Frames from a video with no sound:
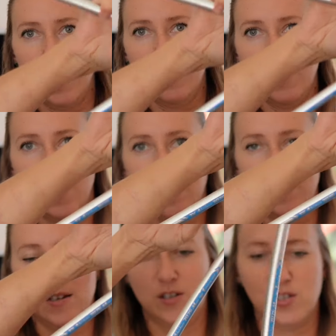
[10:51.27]
And
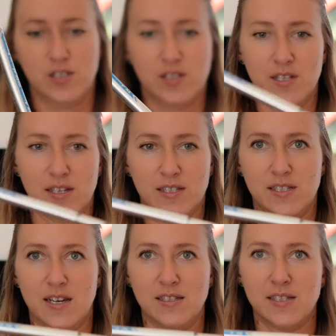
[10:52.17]
then it just
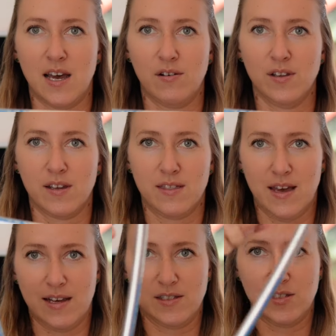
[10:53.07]
extends out like that.